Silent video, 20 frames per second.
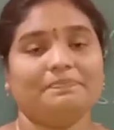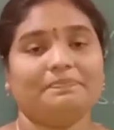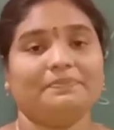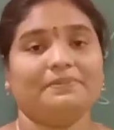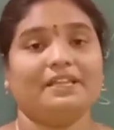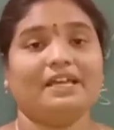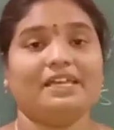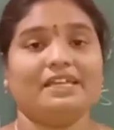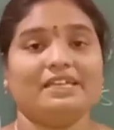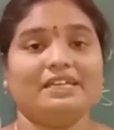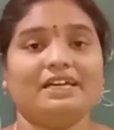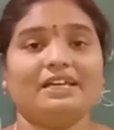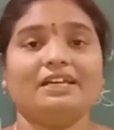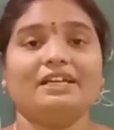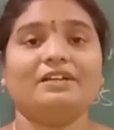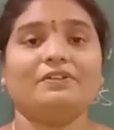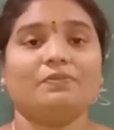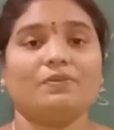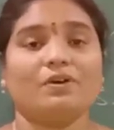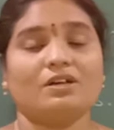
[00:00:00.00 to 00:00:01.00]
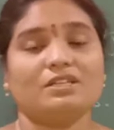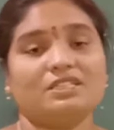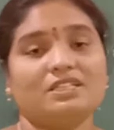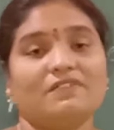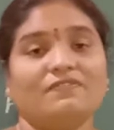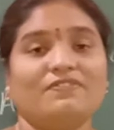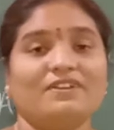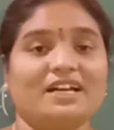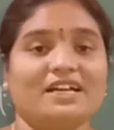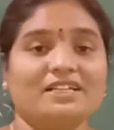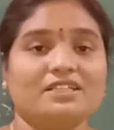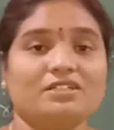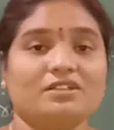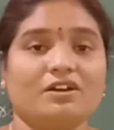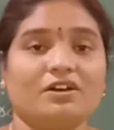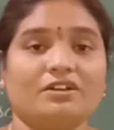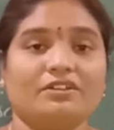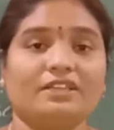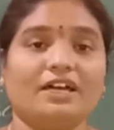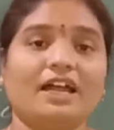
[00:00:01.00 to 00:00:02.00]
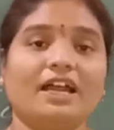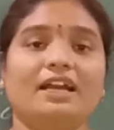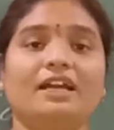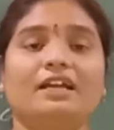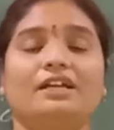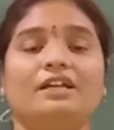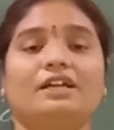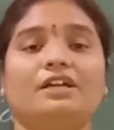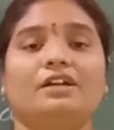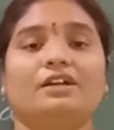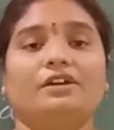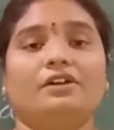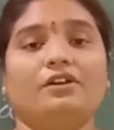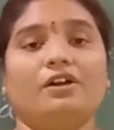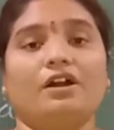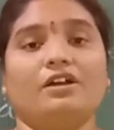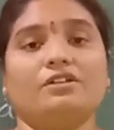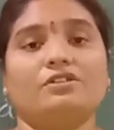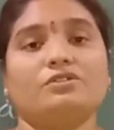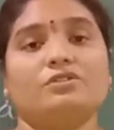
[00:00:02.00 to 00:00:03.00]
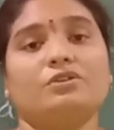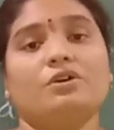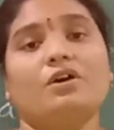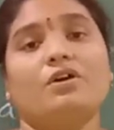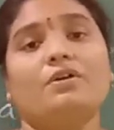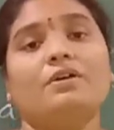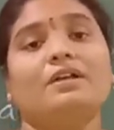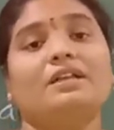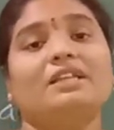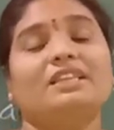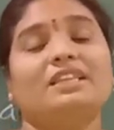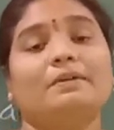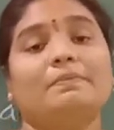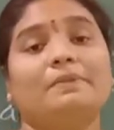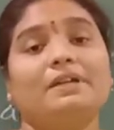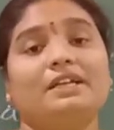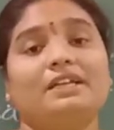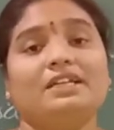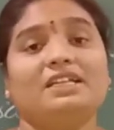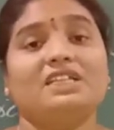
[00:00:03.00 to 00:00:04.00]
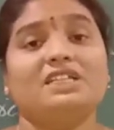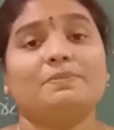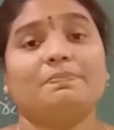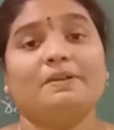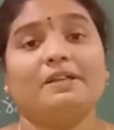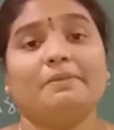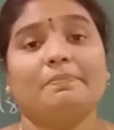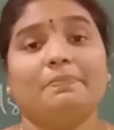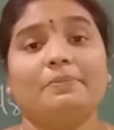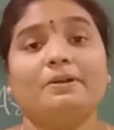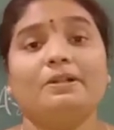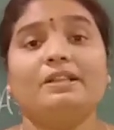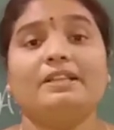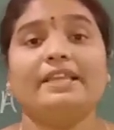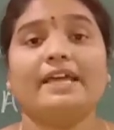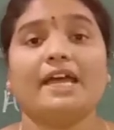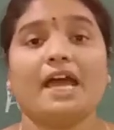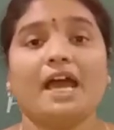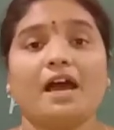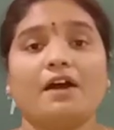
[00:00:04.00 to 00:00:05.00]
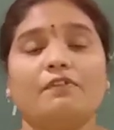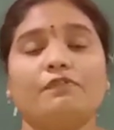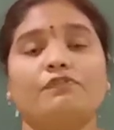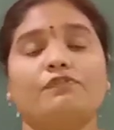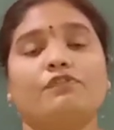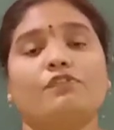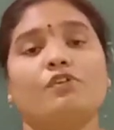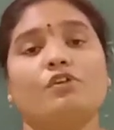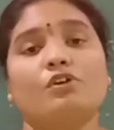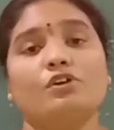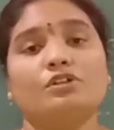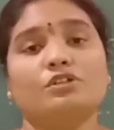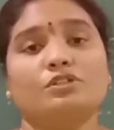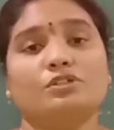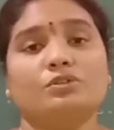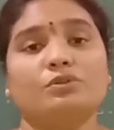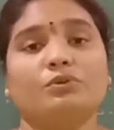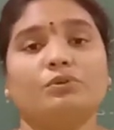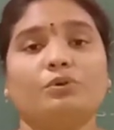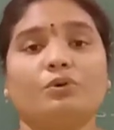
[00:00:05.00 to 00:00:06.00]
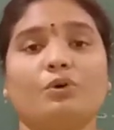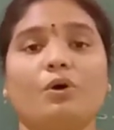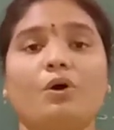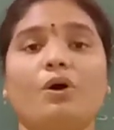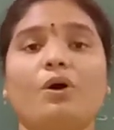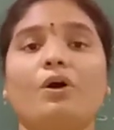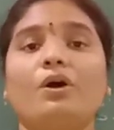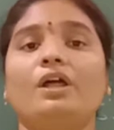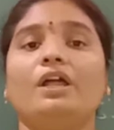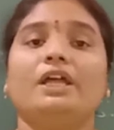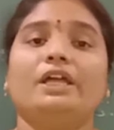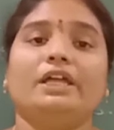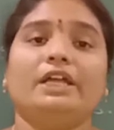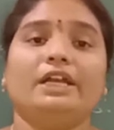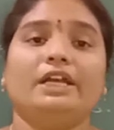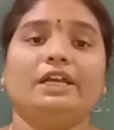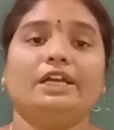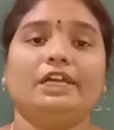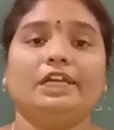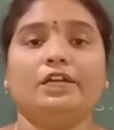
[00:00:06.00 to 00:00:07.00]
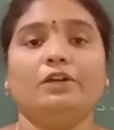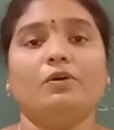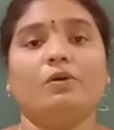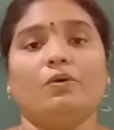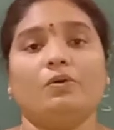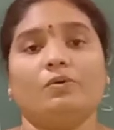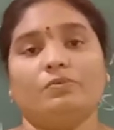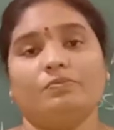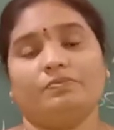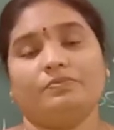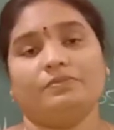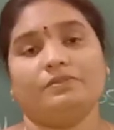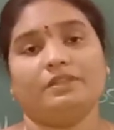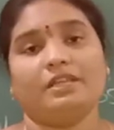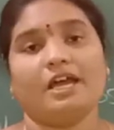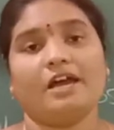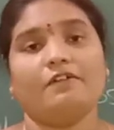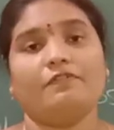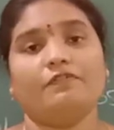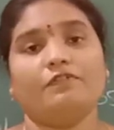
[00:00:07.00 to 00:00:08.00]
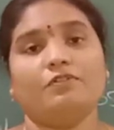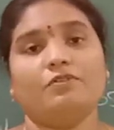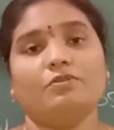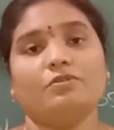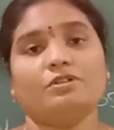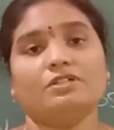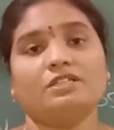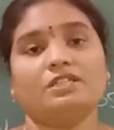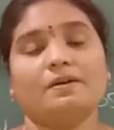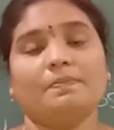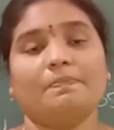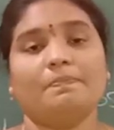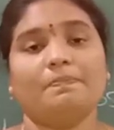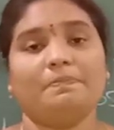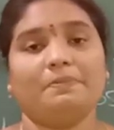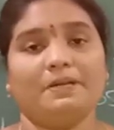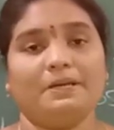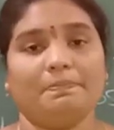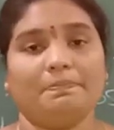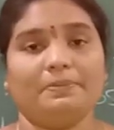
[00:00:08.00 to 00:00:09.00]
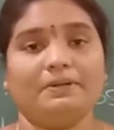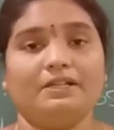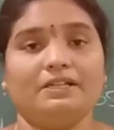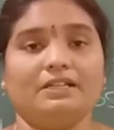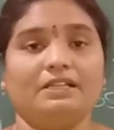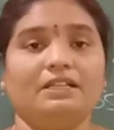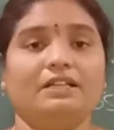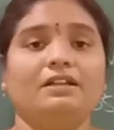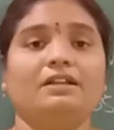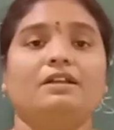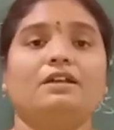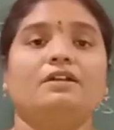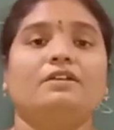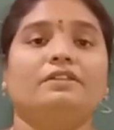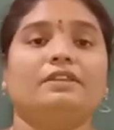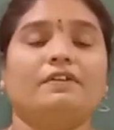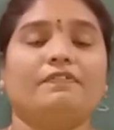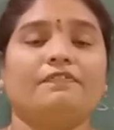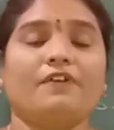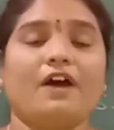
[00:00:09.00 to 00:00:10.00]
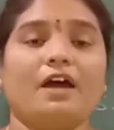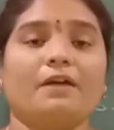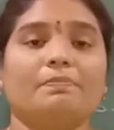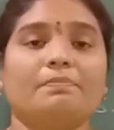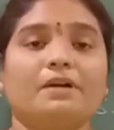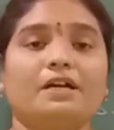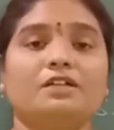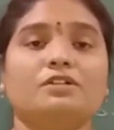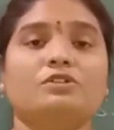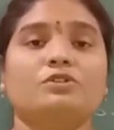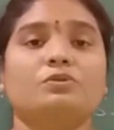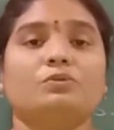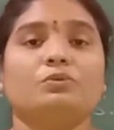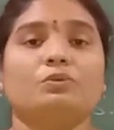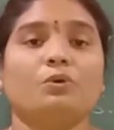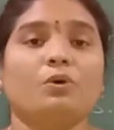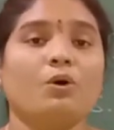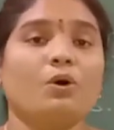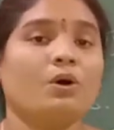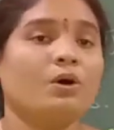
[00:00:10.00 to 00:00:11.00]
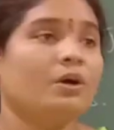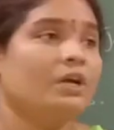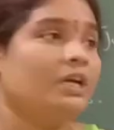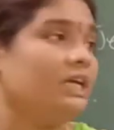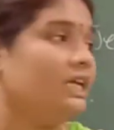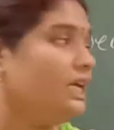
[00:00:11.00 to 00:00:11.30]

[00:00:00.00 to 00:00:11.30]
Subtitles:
the year it was the floods or the drought. So the British people, they have forced to grow indigo. They have forced the farmers to grow